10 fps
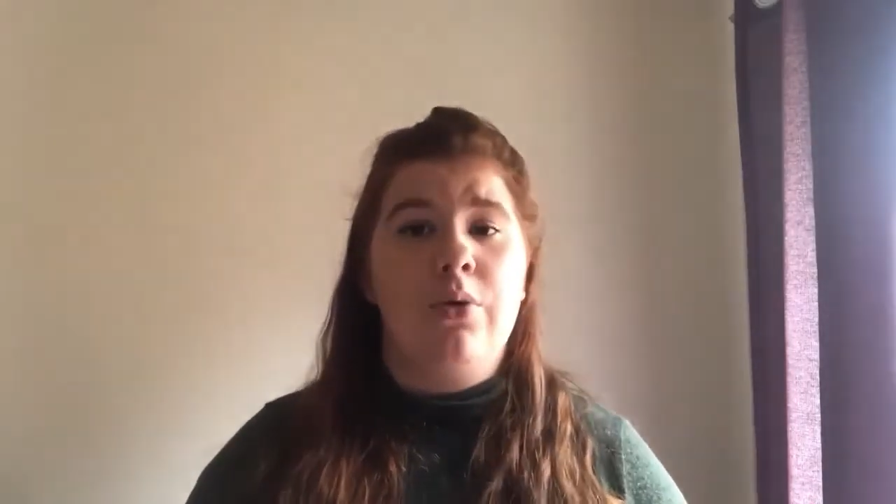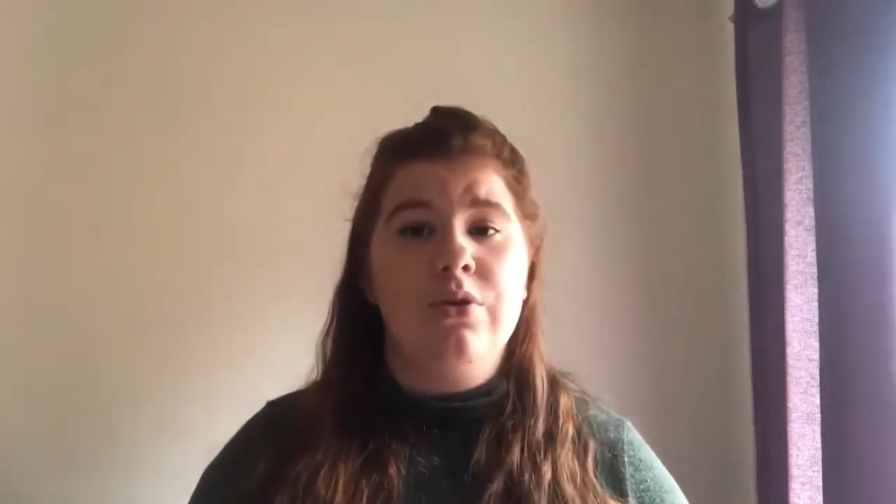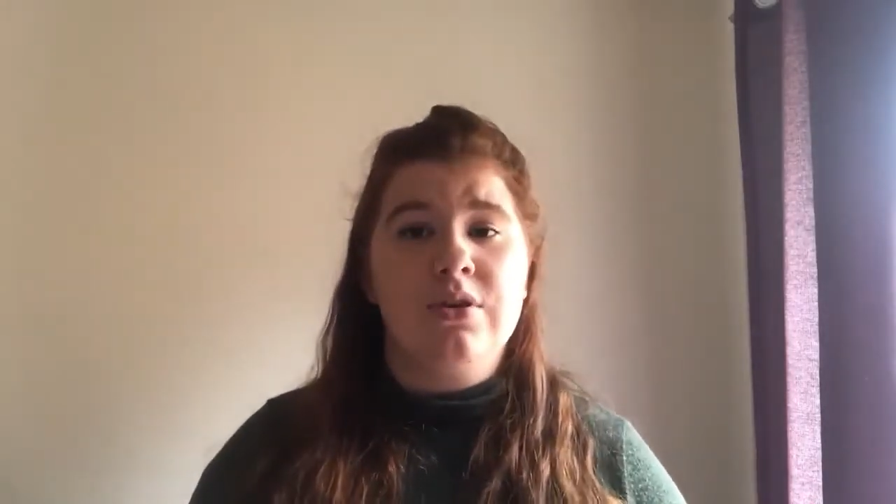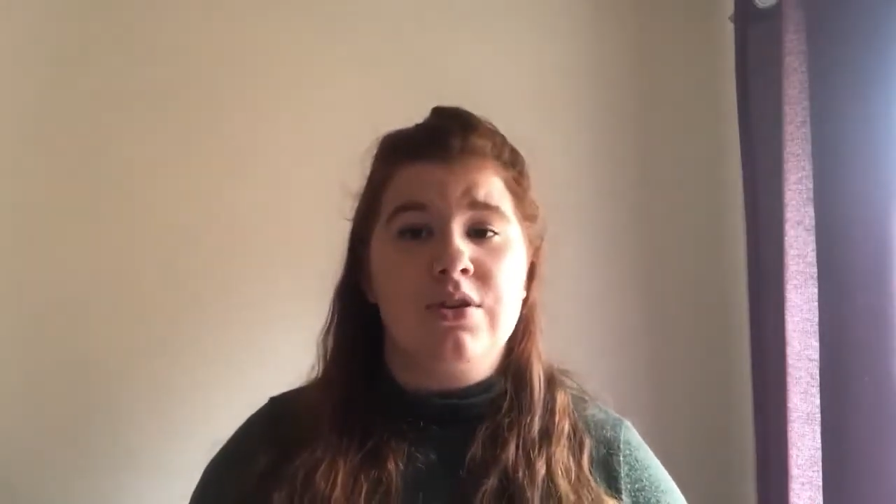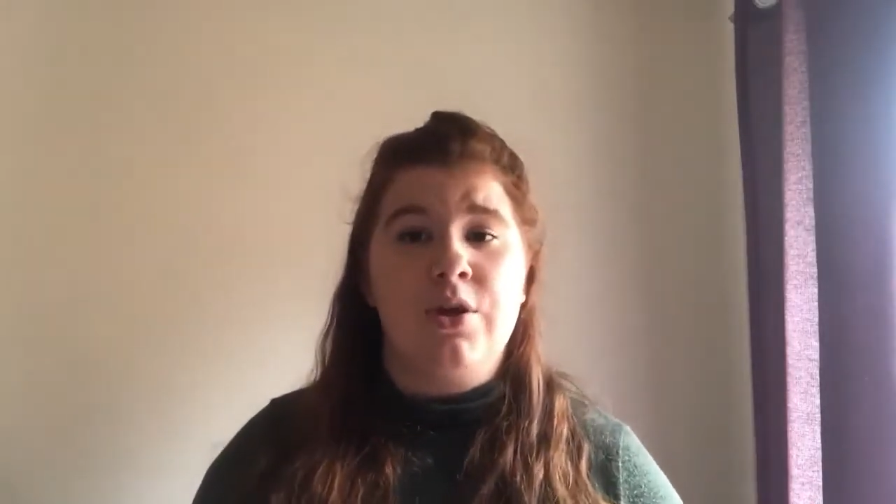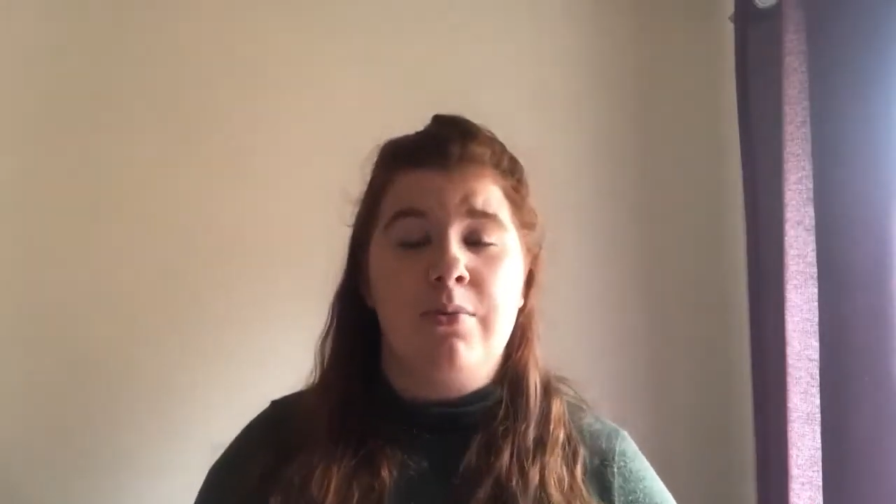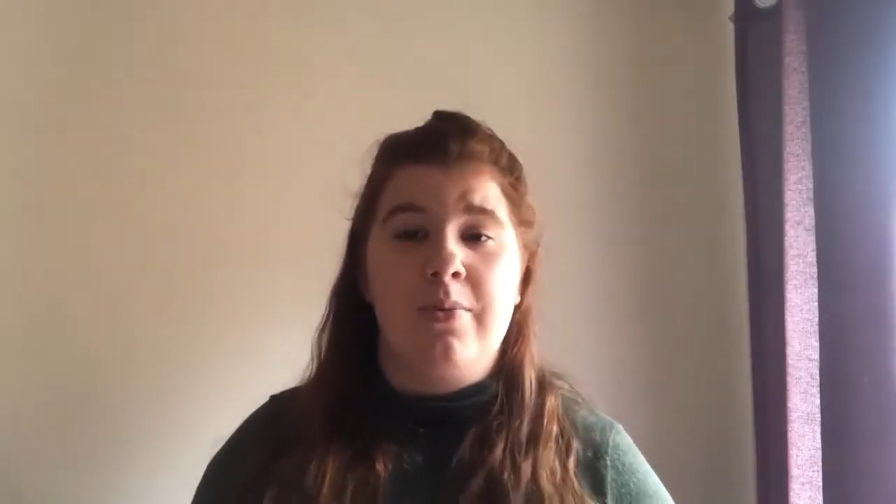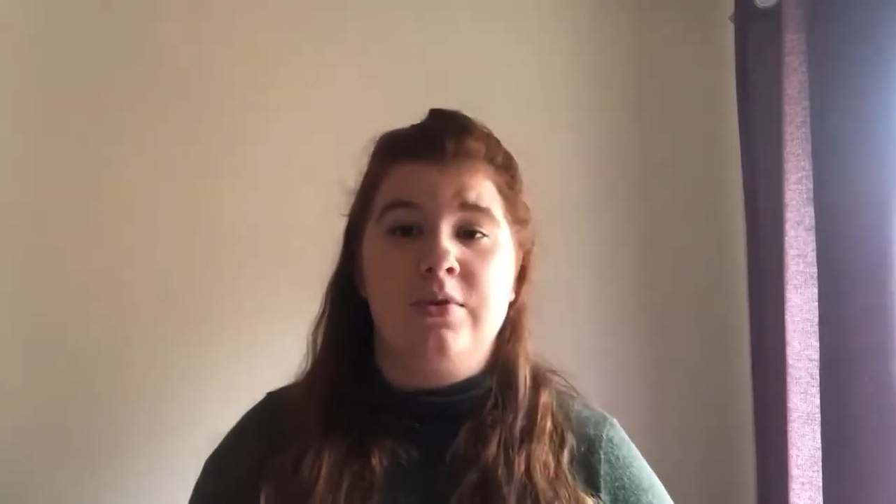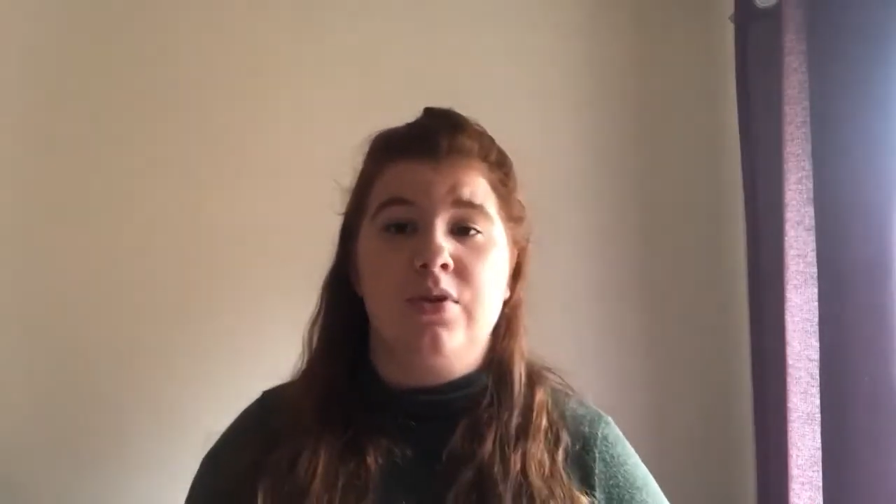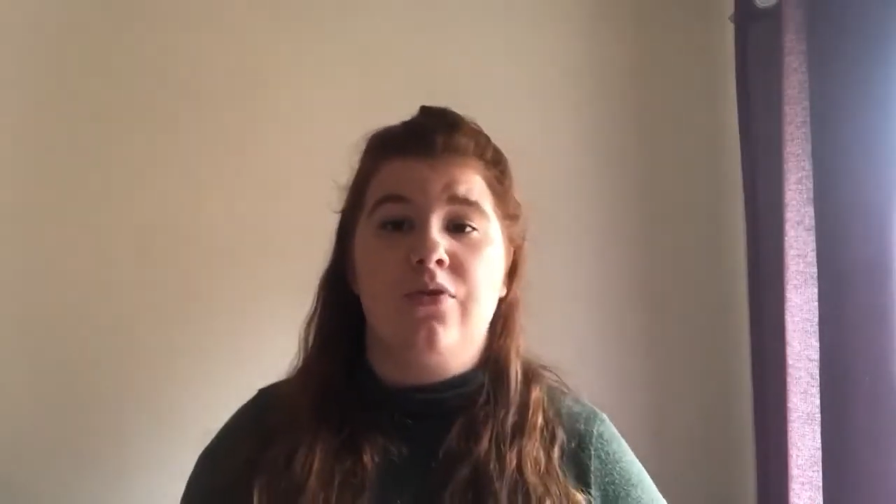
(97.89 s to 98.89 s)
go on the
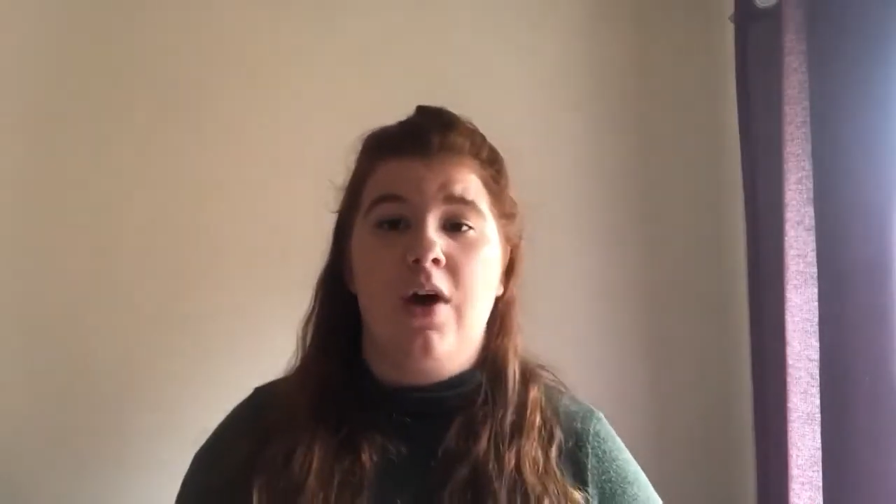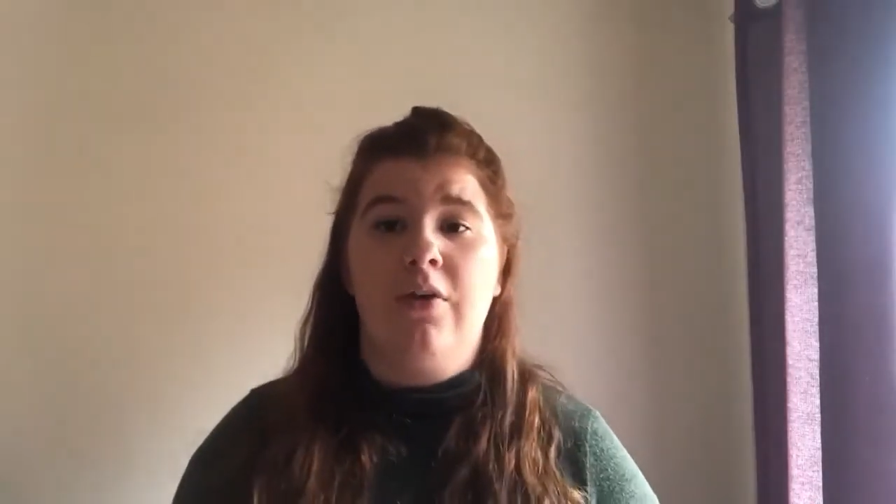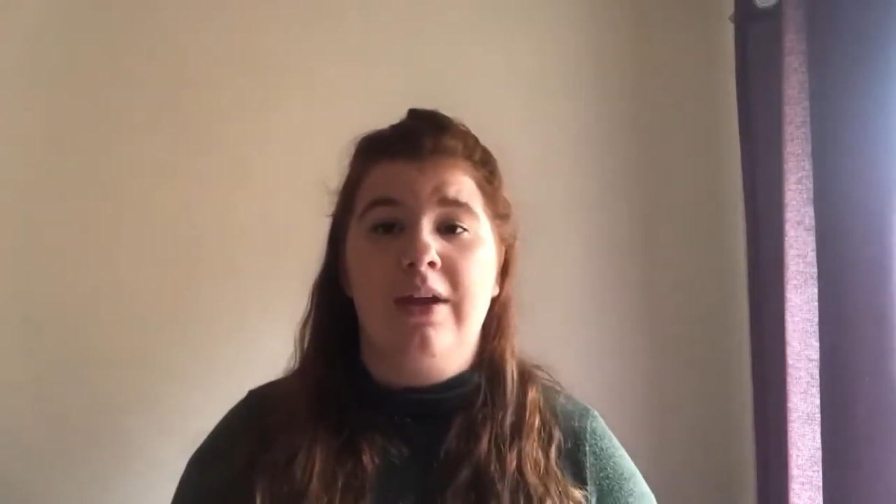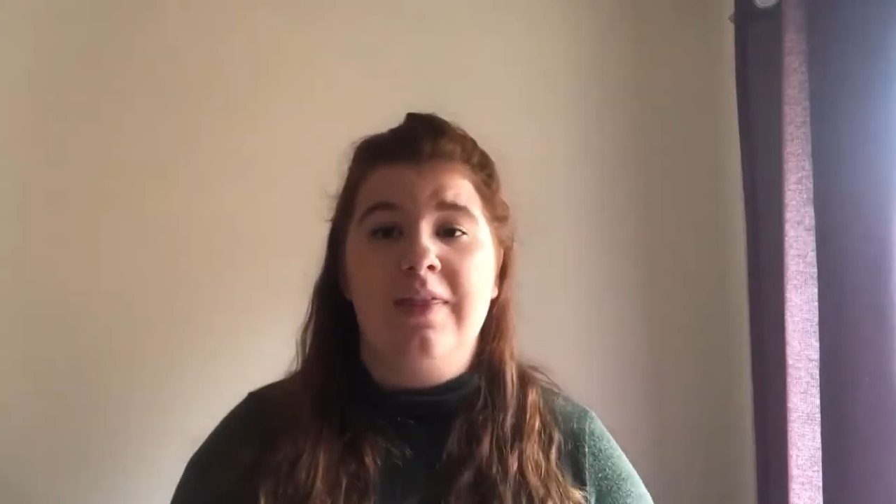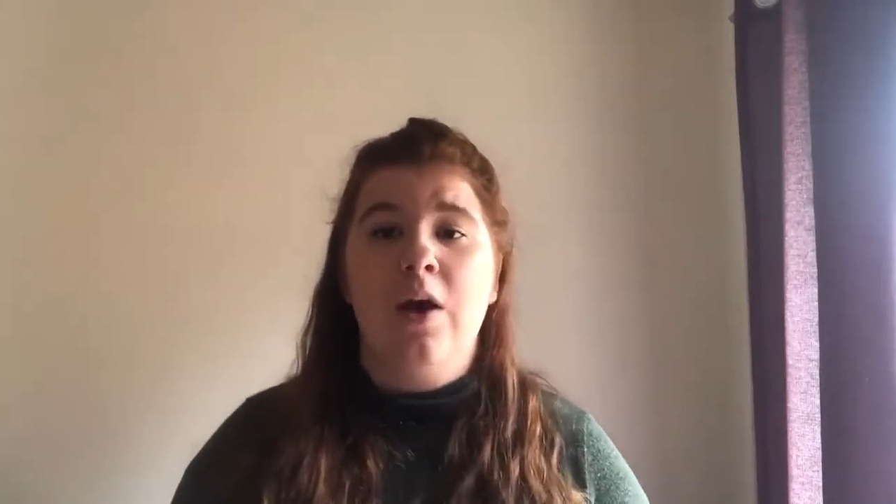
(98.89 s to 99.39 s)
snowmobile safari.